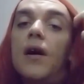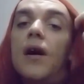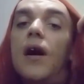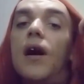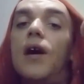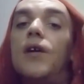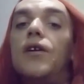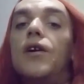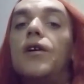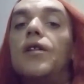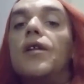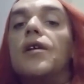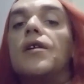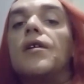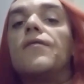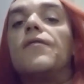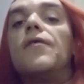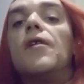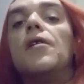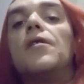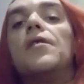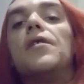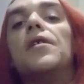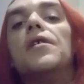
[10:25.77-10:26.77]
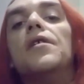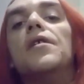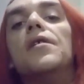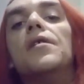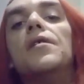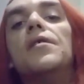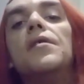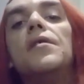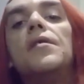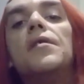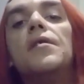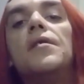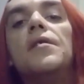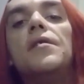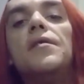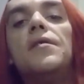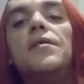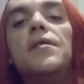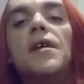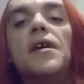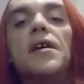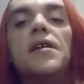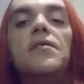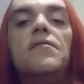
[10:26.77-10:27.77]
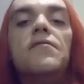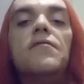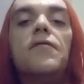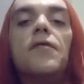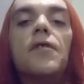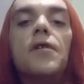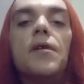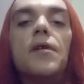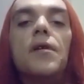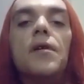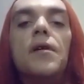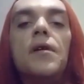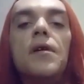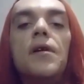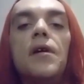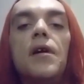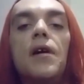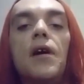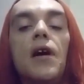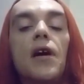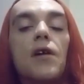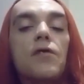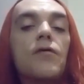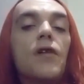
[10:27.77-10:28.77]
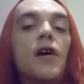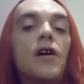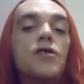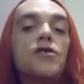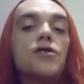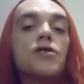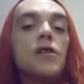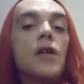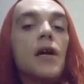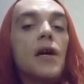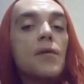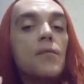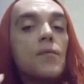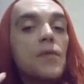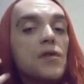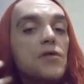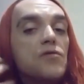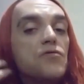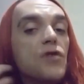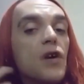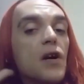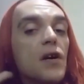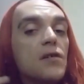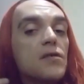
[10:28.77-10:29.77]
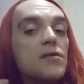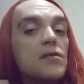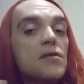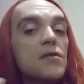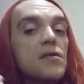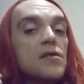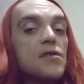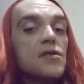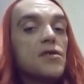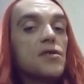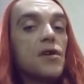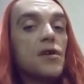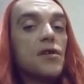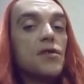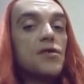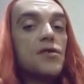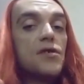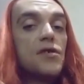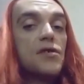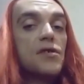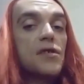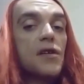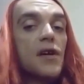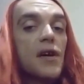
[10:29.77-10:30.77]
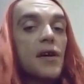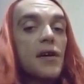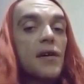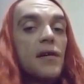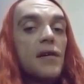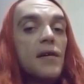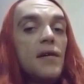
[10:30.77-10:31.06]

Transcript: I no longer felt the need for a crutch like with drugs. It's just like,